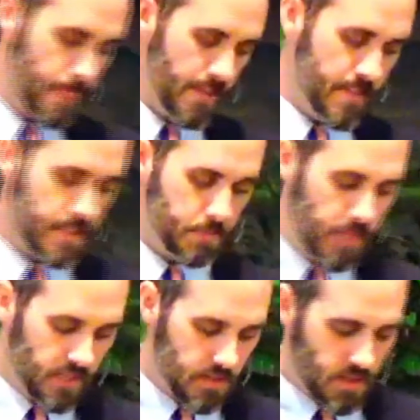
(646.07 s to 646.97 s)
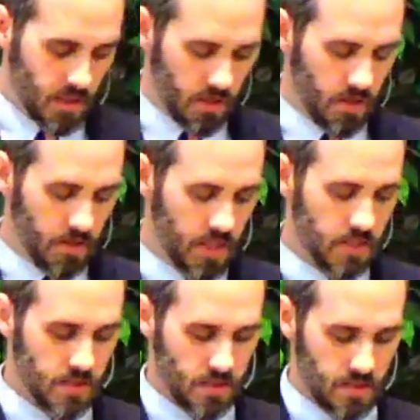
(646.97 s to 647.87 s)
And this speaks to,
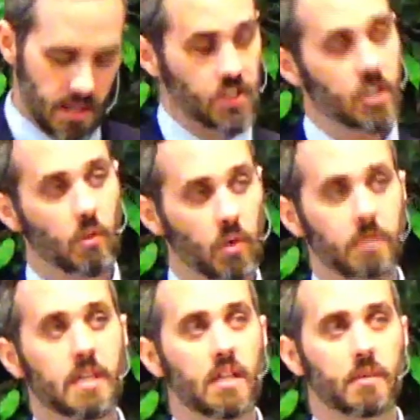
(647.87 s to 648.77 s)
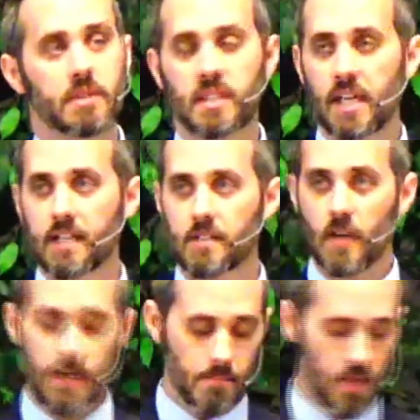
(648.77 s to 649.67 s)
this section that we're going to be dealing with today,
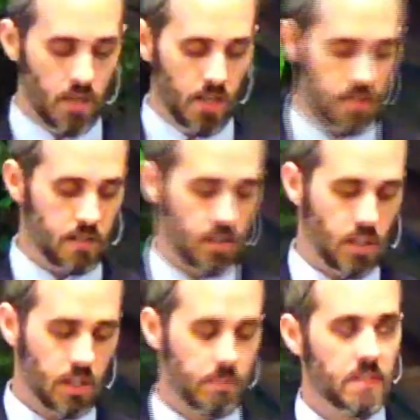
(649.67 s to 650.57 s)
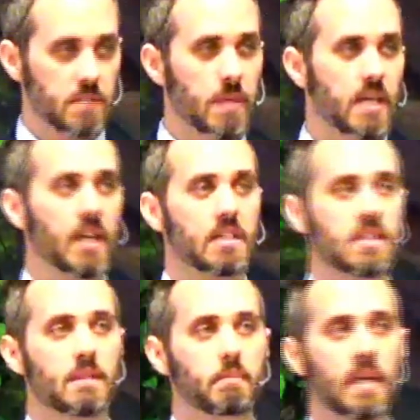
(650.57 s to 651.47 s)
sorry, is going to be speaking
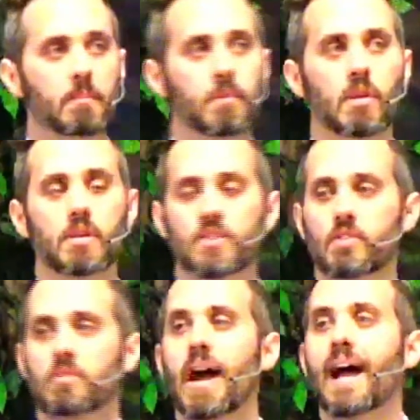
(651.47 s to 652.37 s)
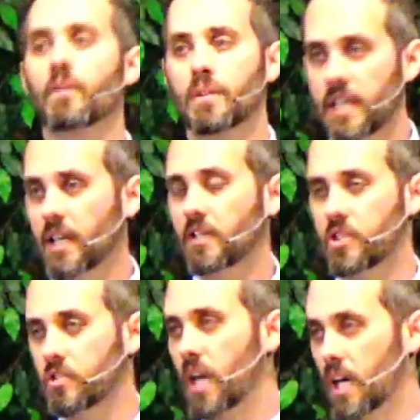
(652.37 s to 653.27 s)
to the people surrounding
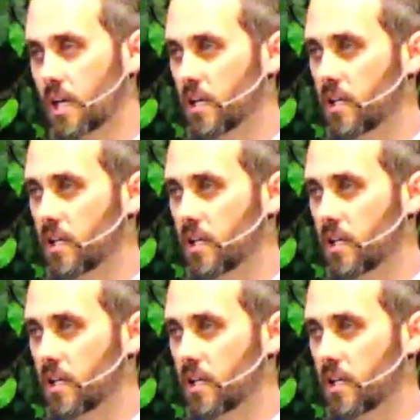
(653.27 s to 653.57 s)
Judah.